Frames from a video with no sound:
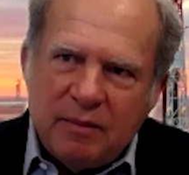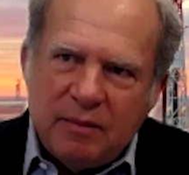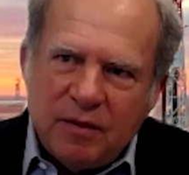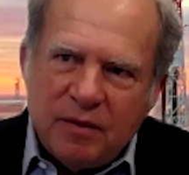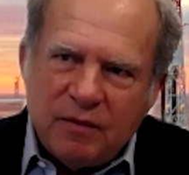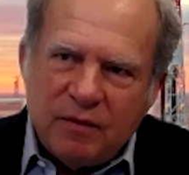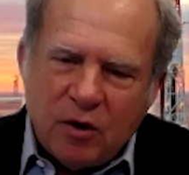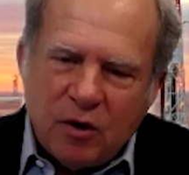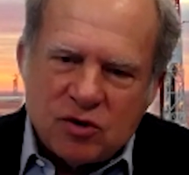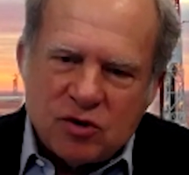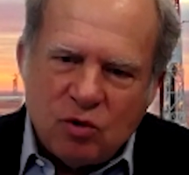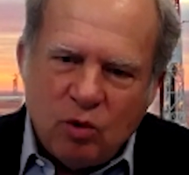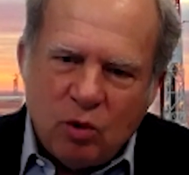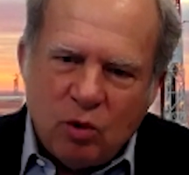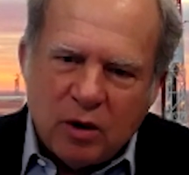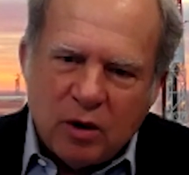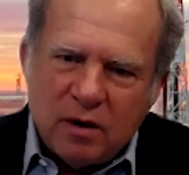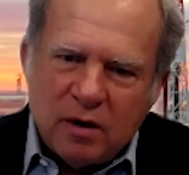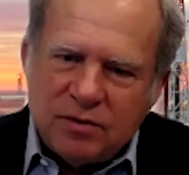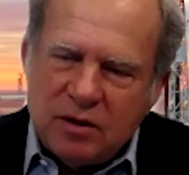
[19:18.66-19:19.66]
First
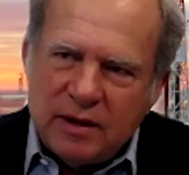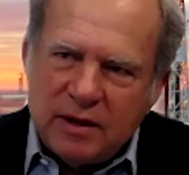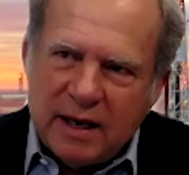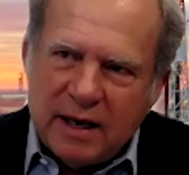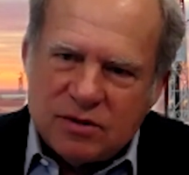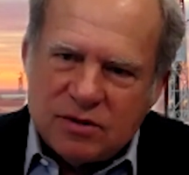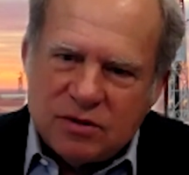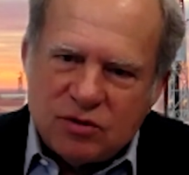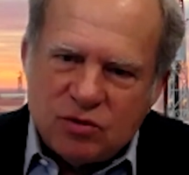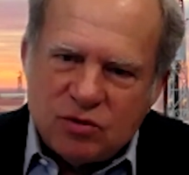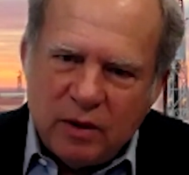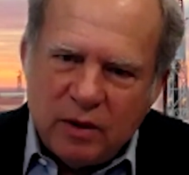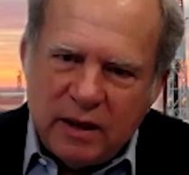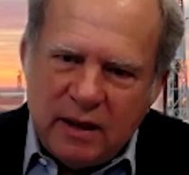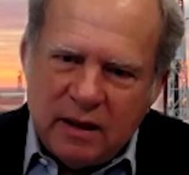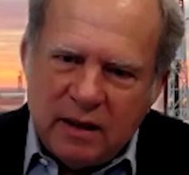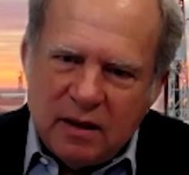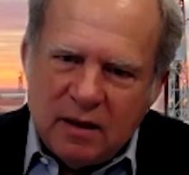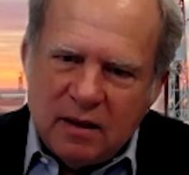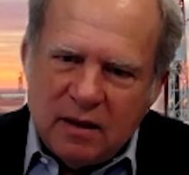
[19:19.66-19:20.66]
quarter of
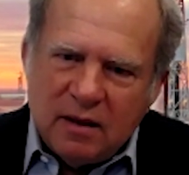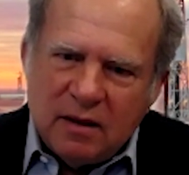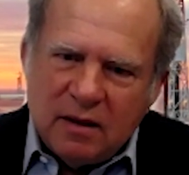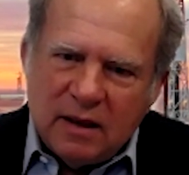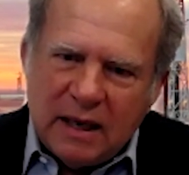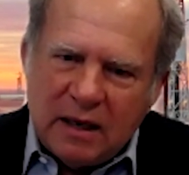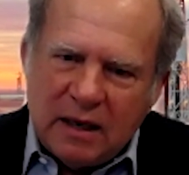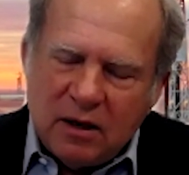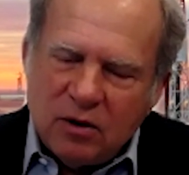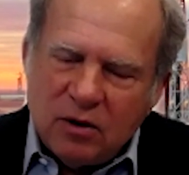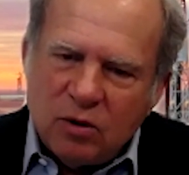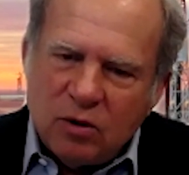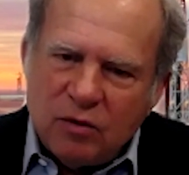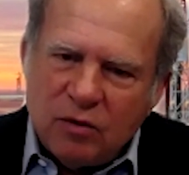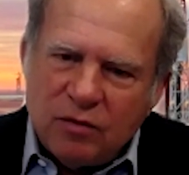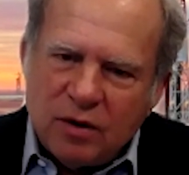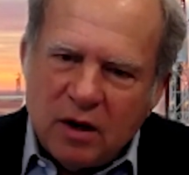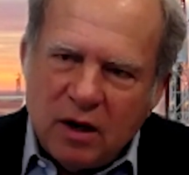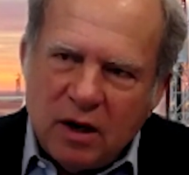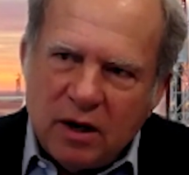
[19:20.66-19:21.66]
2020 at a little
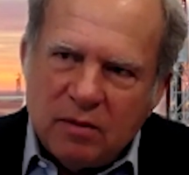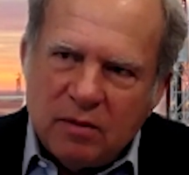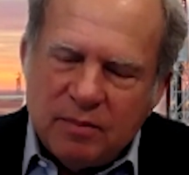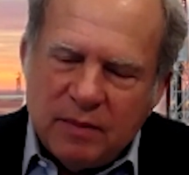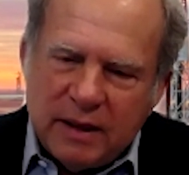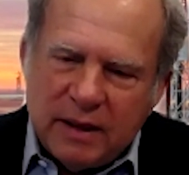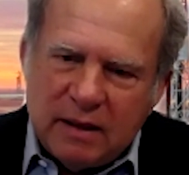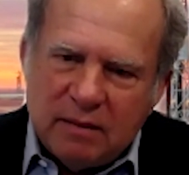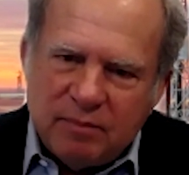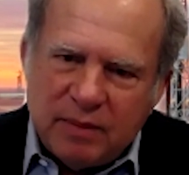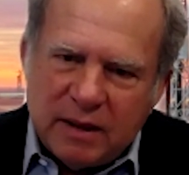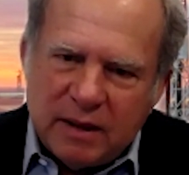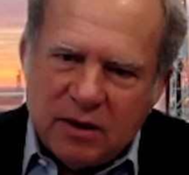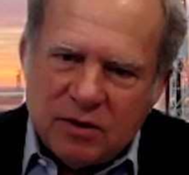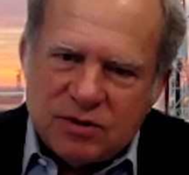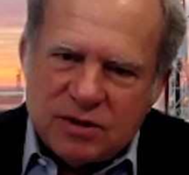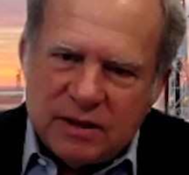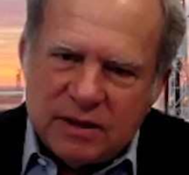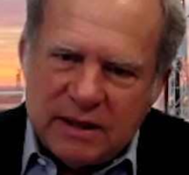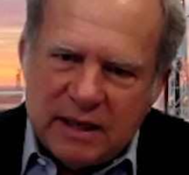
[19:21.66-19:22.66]
over 100 million
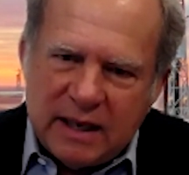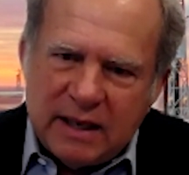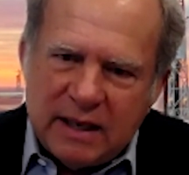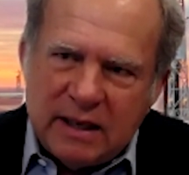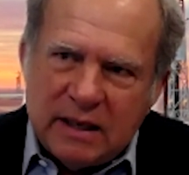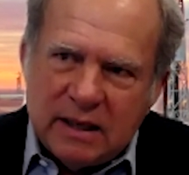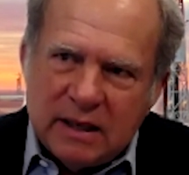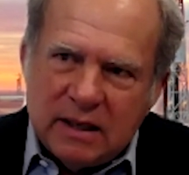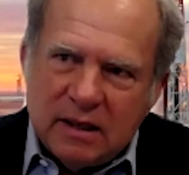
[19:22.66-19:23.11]
barrels a day.